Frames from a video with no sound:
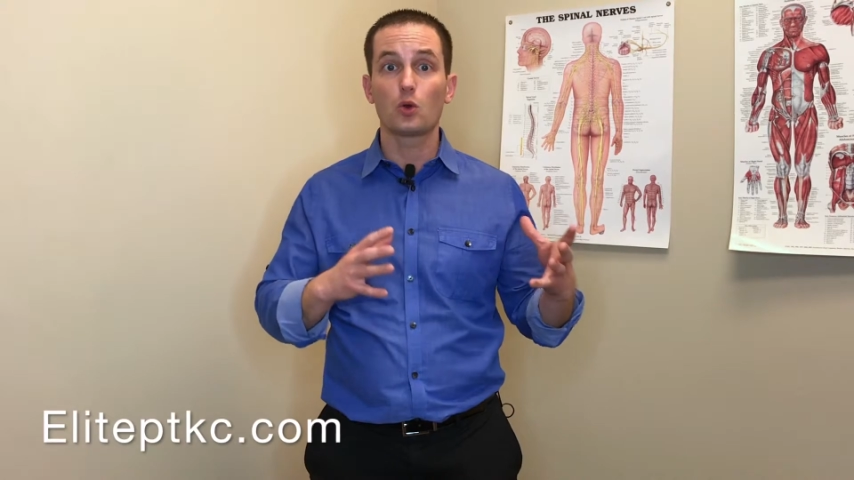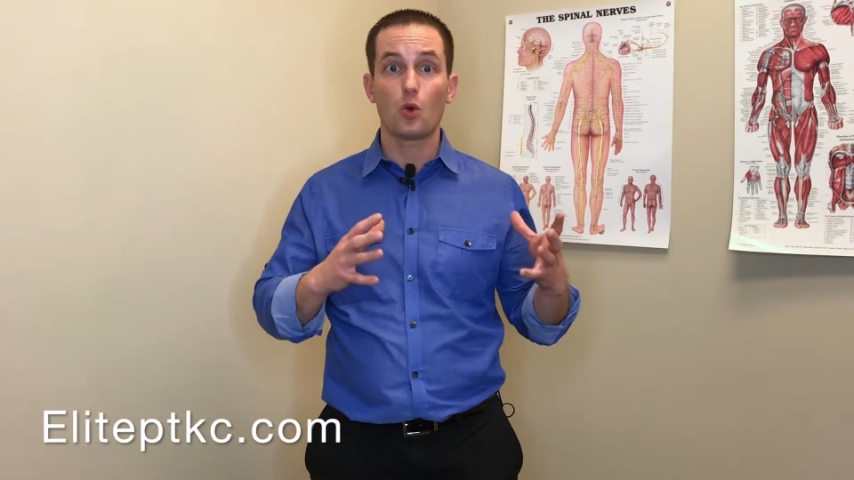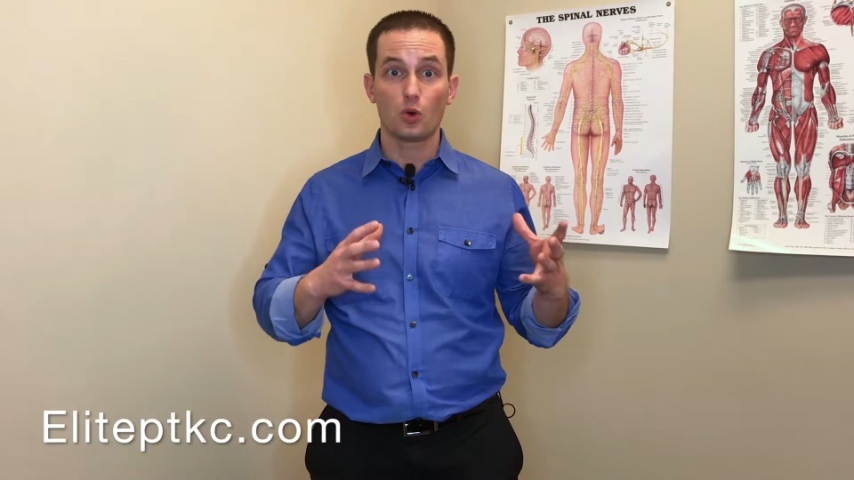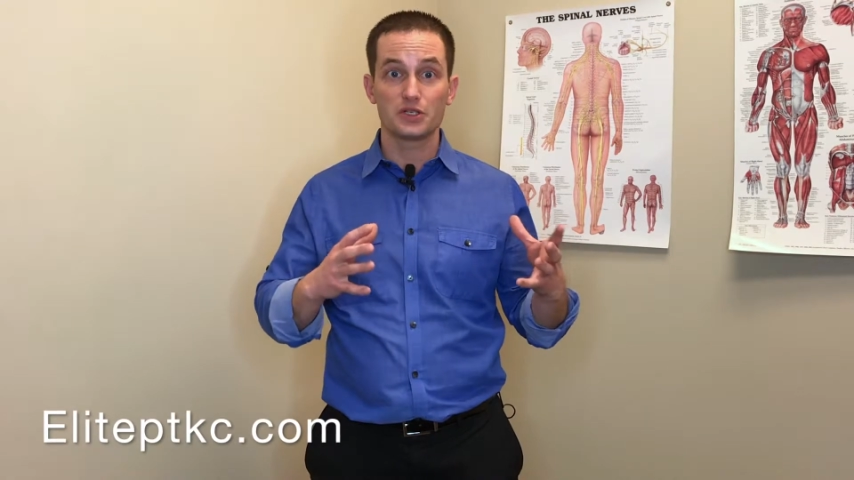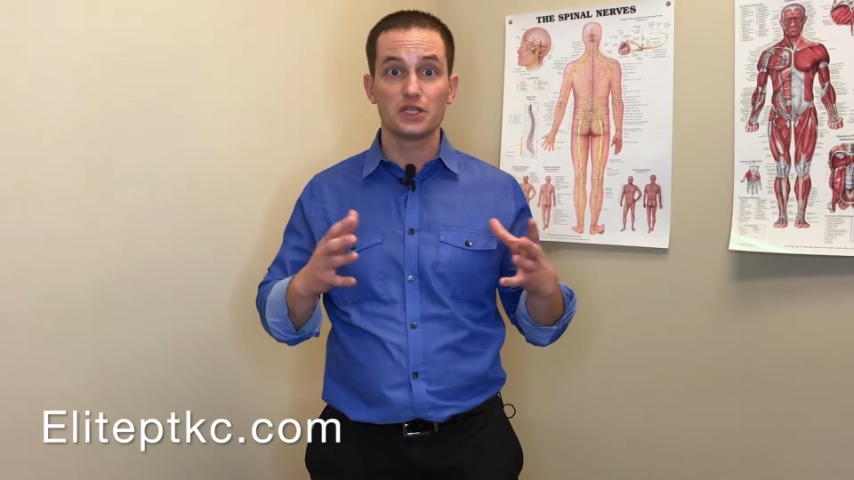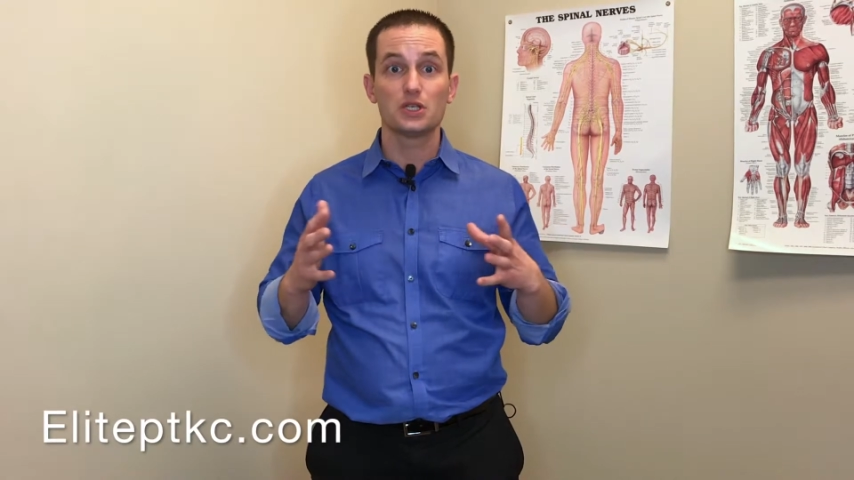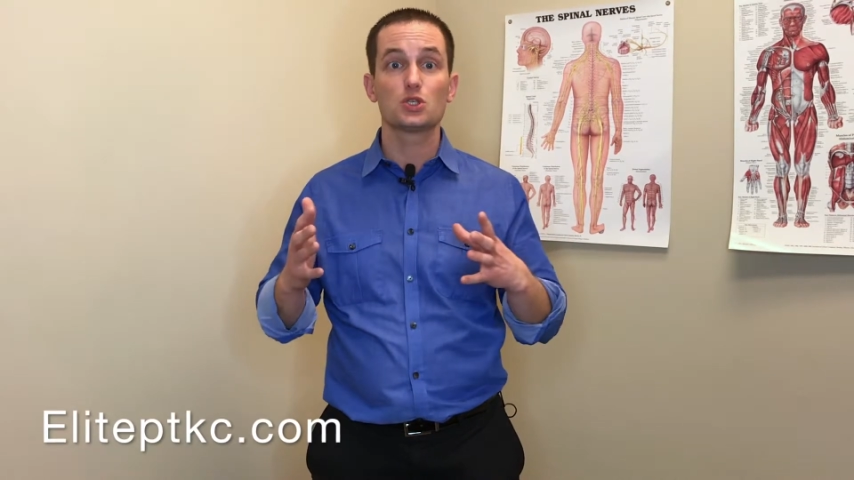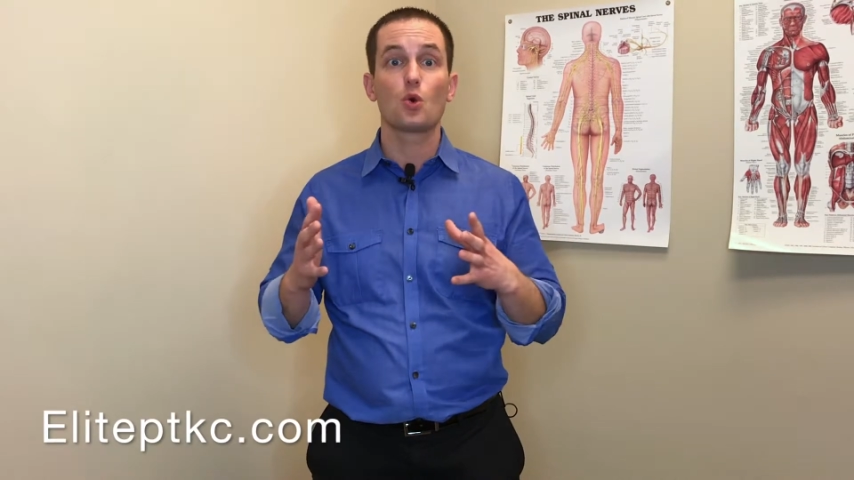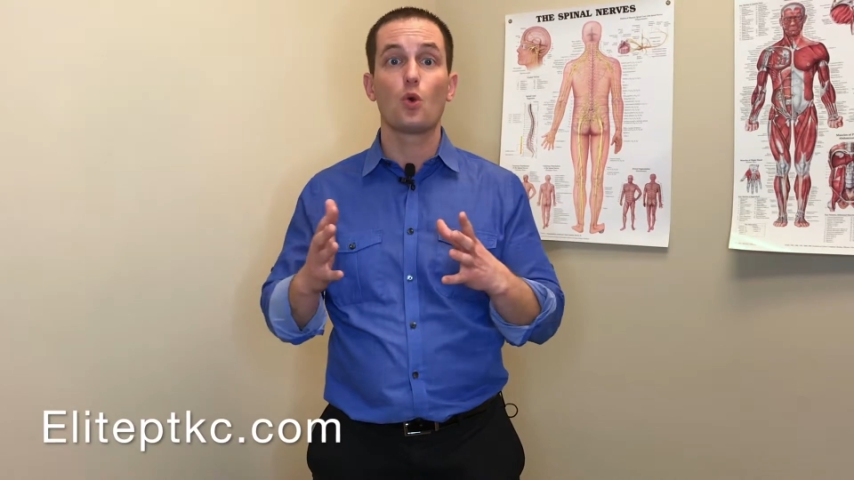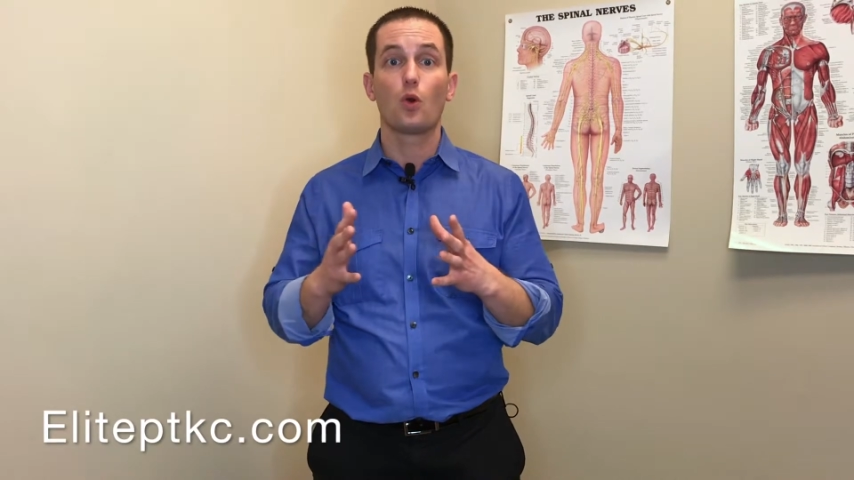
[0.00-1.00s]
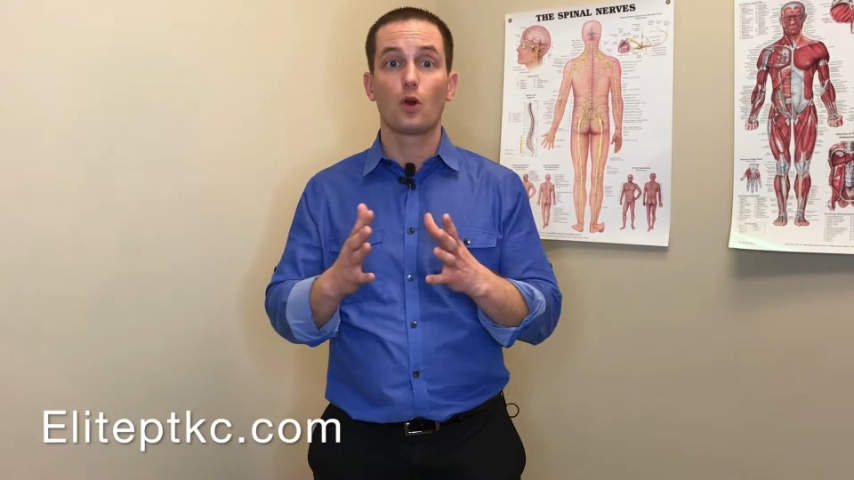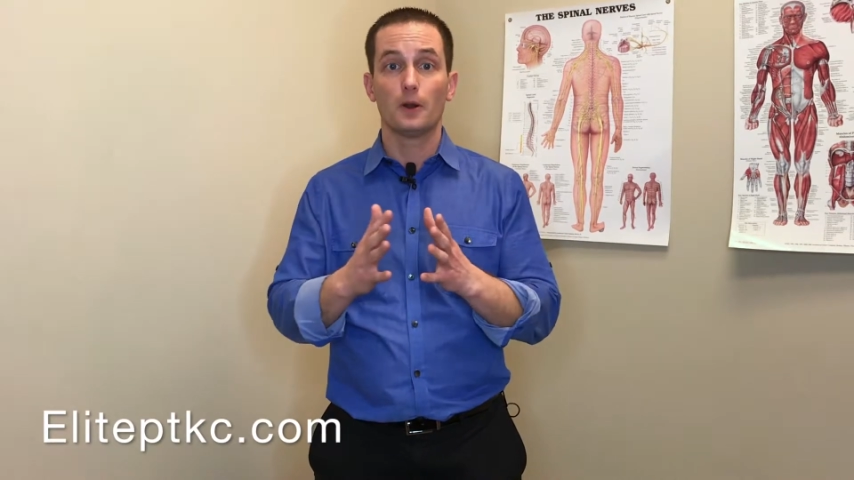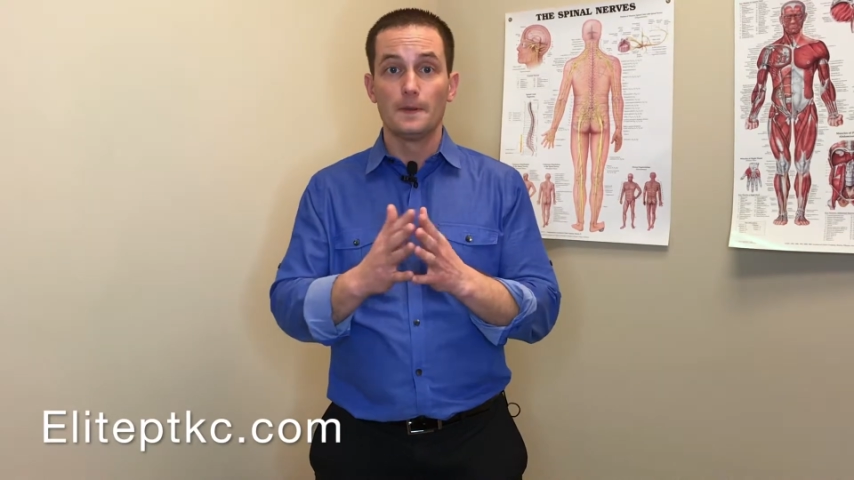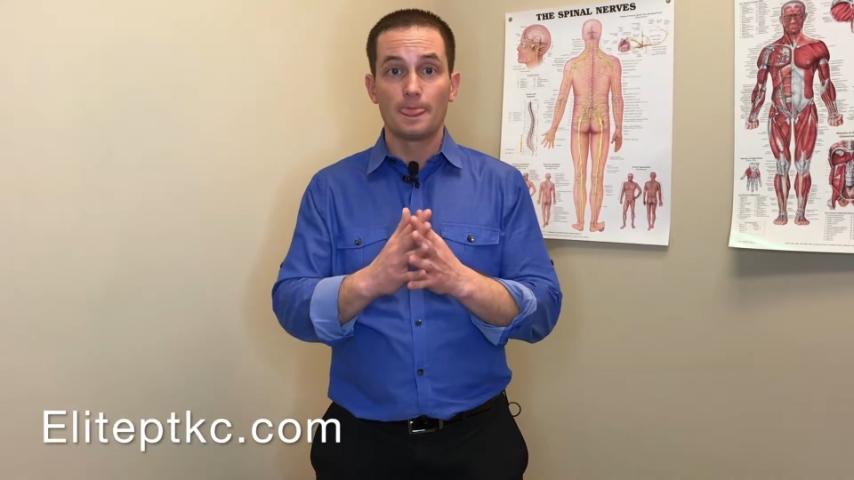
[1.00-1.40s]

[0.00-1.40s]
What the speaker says: courses or